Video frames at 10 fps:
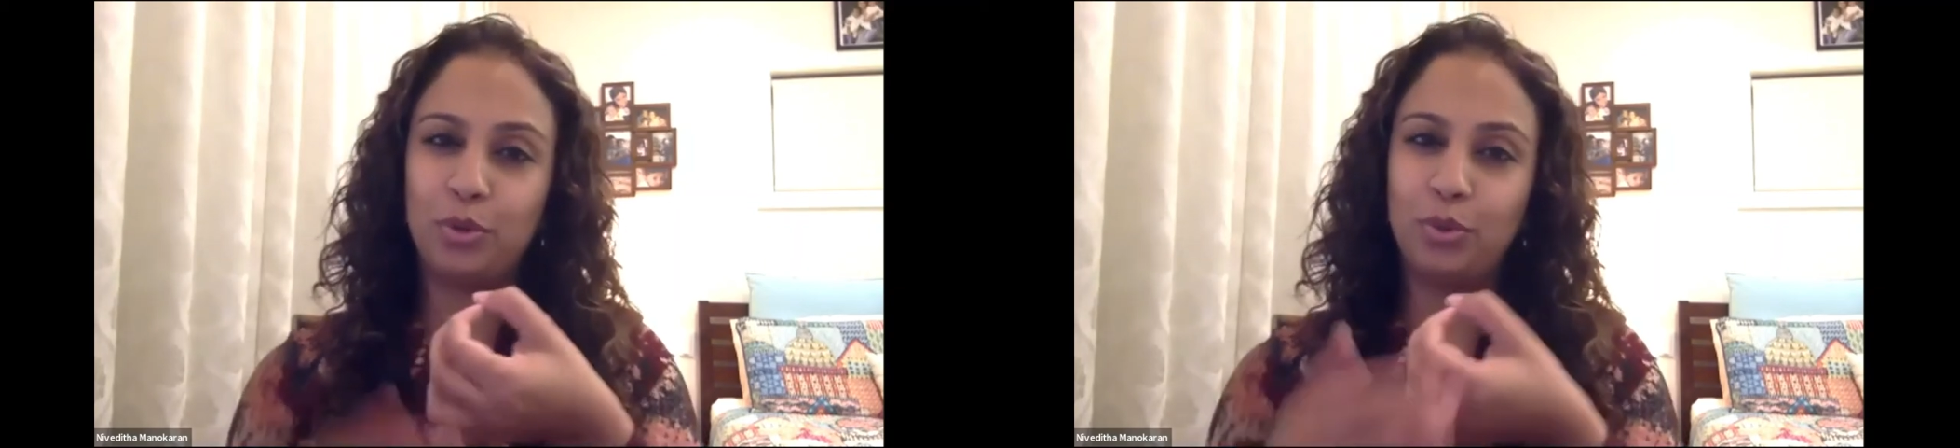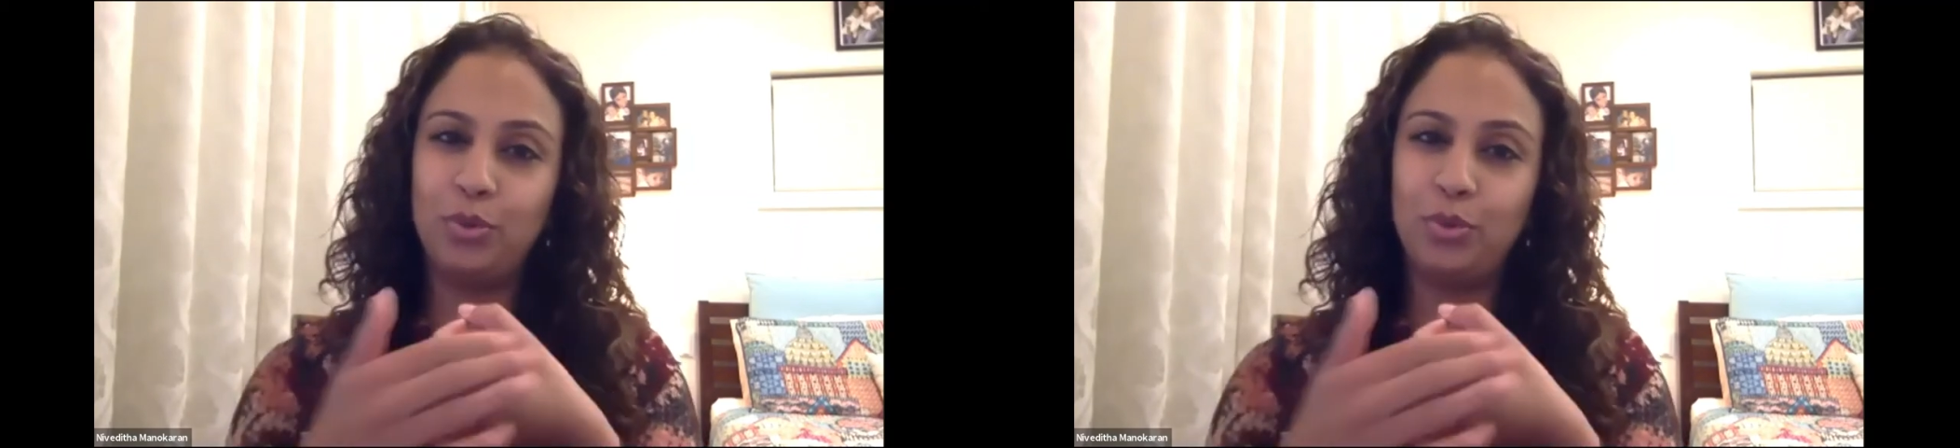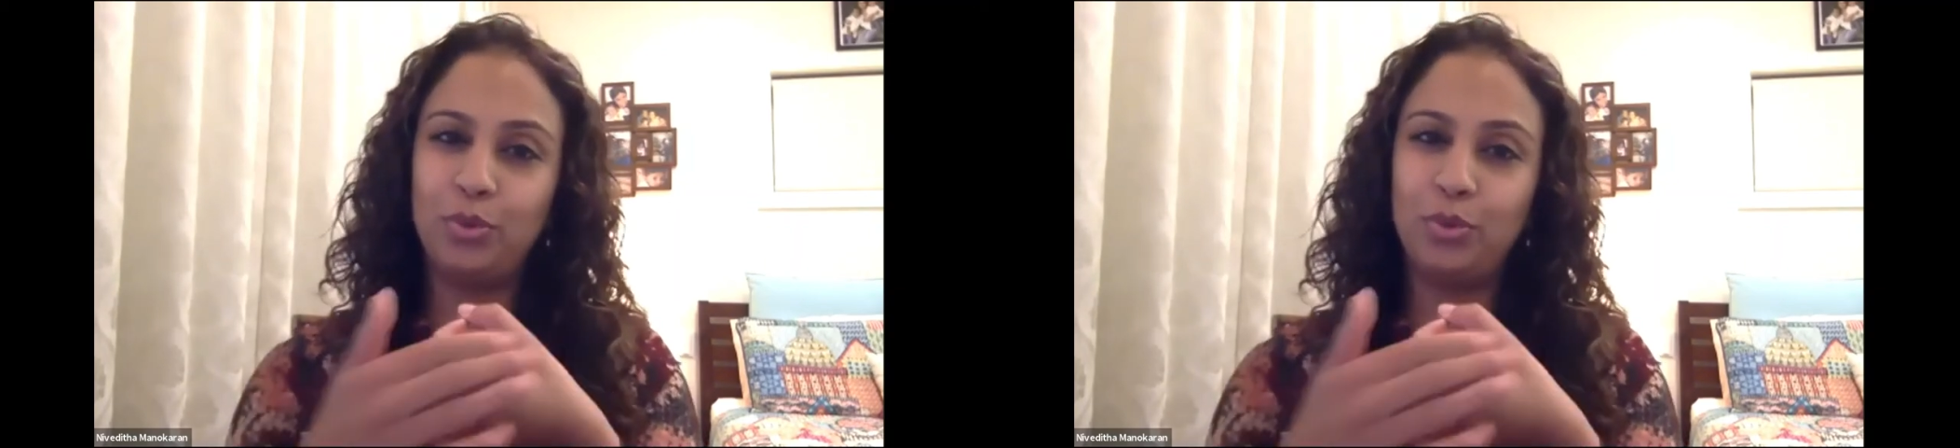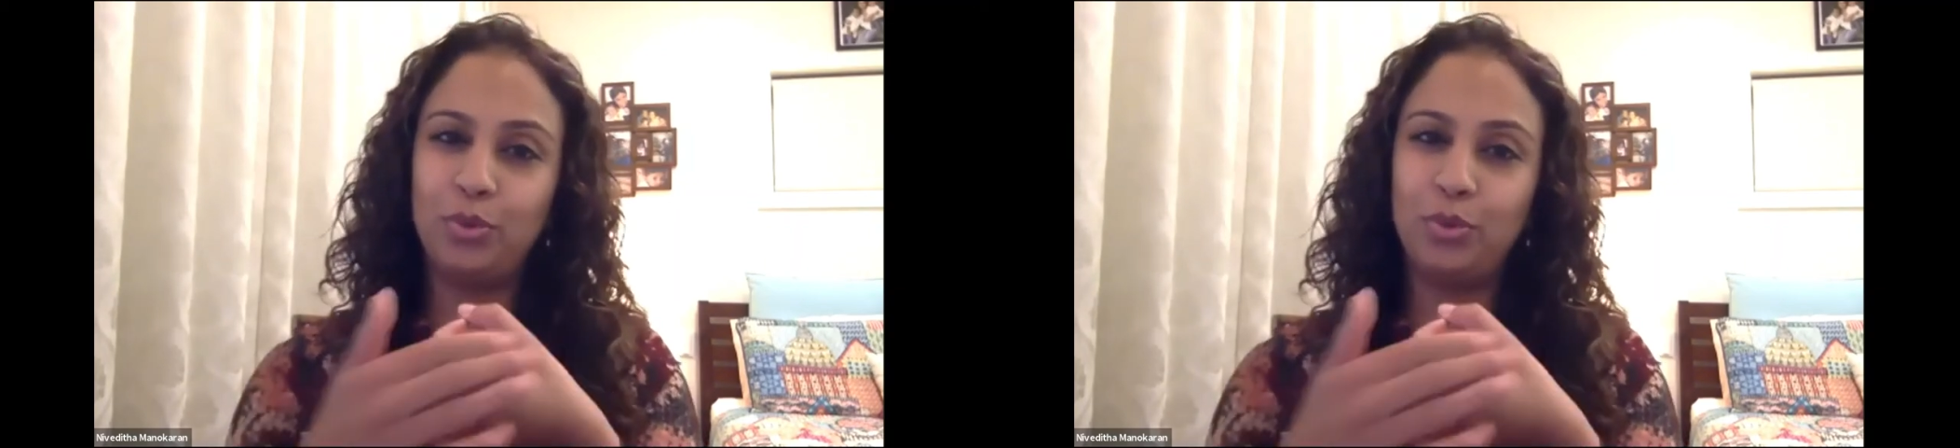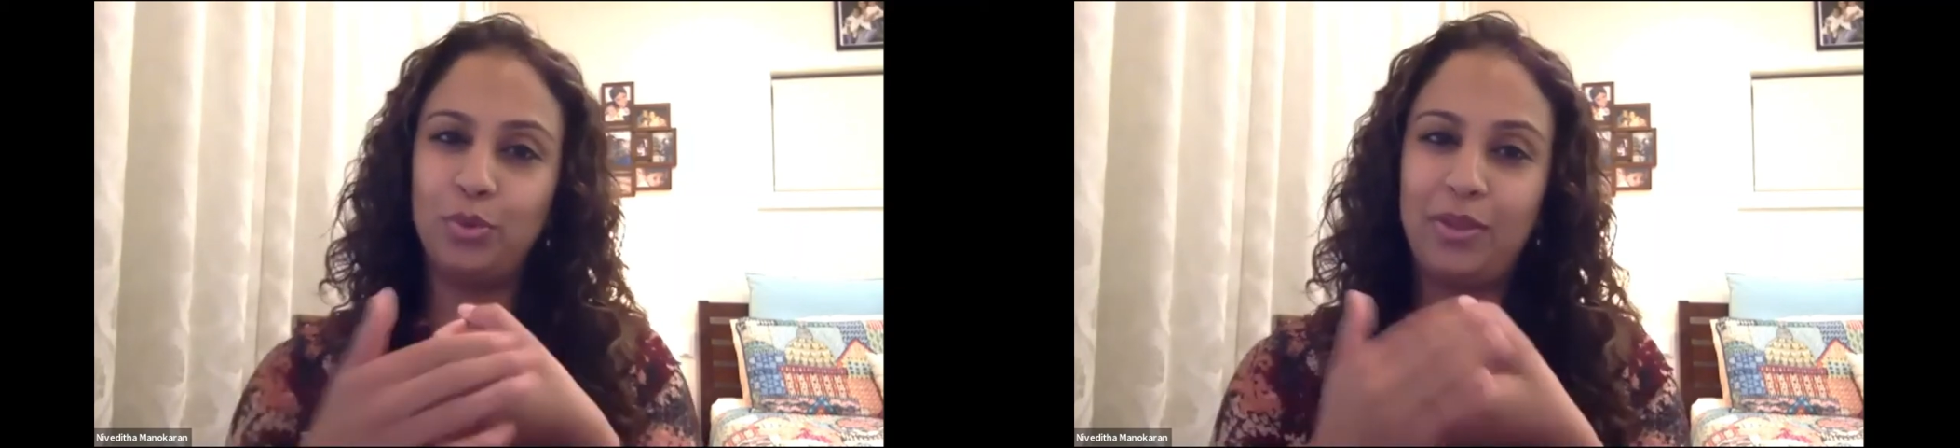wound
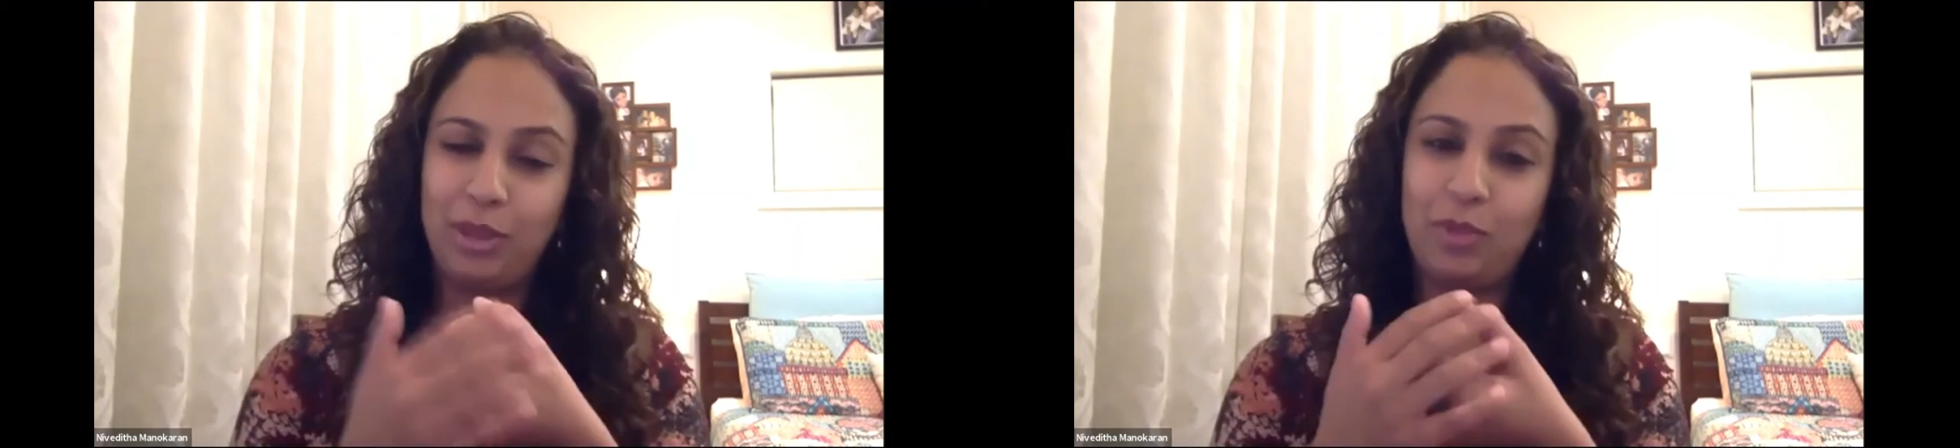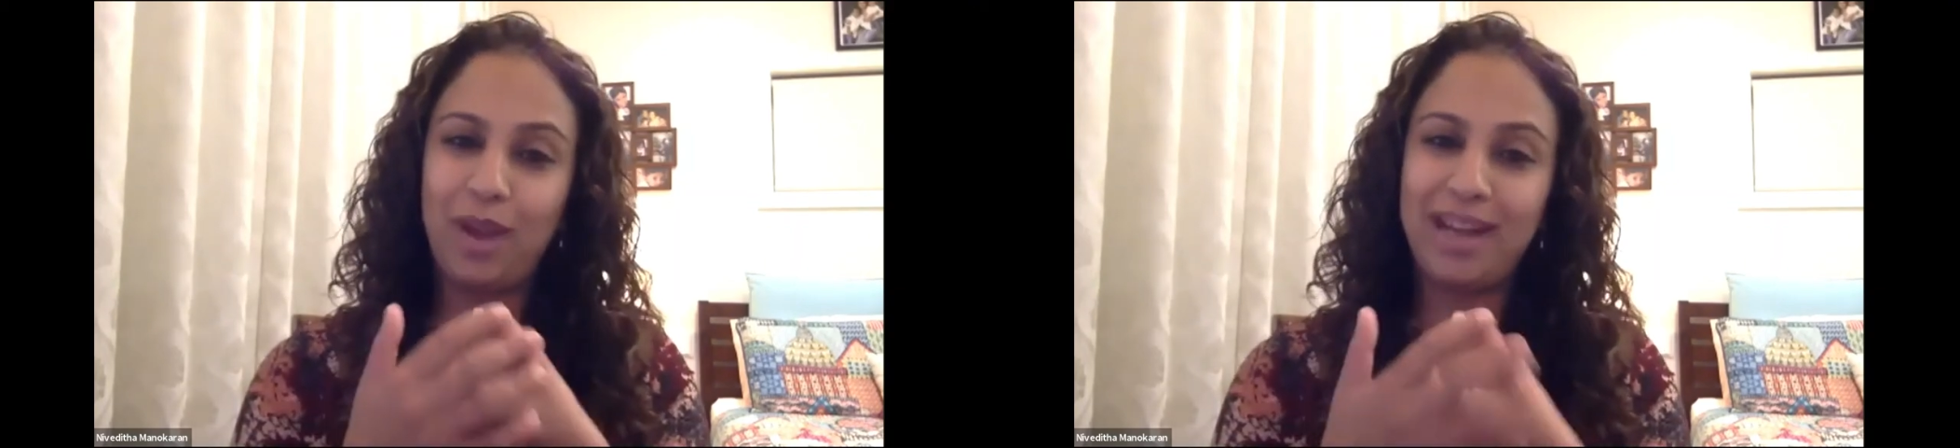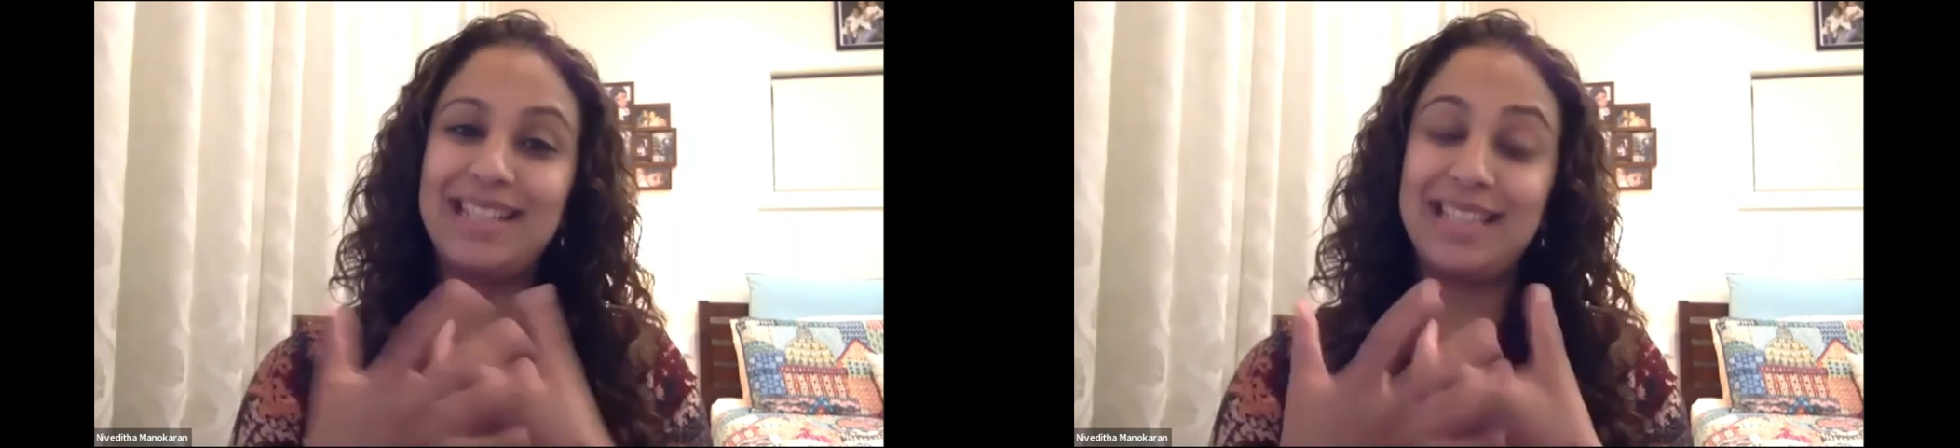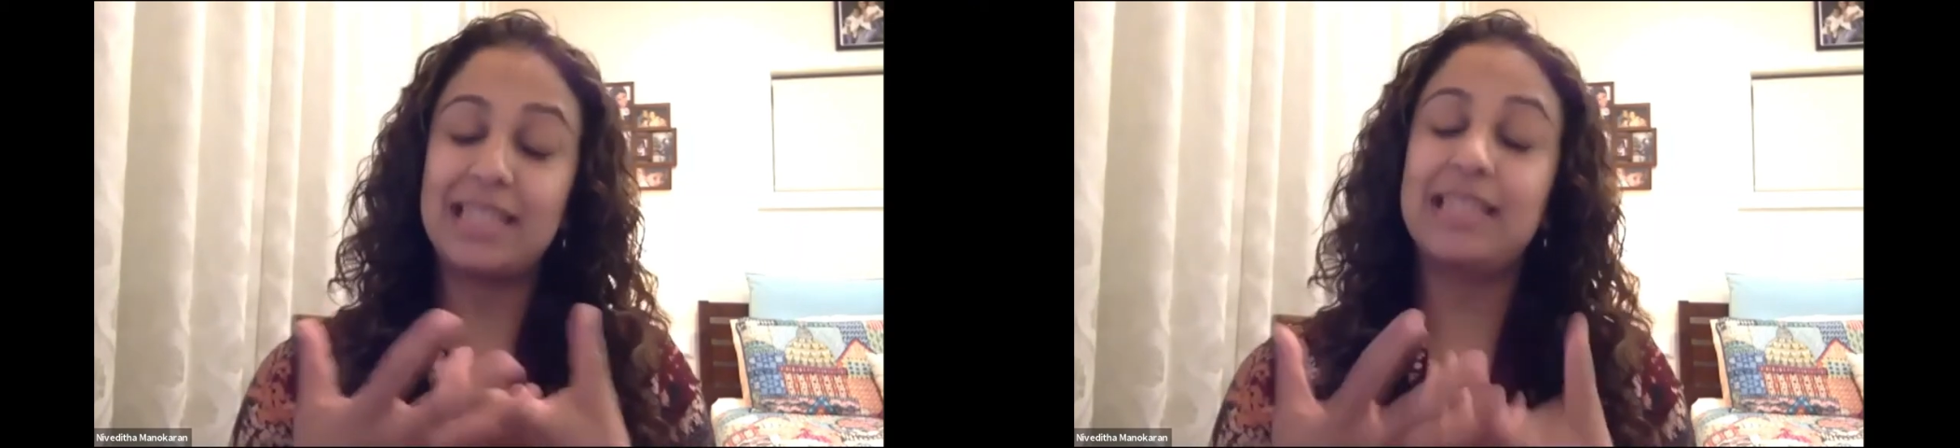with redness,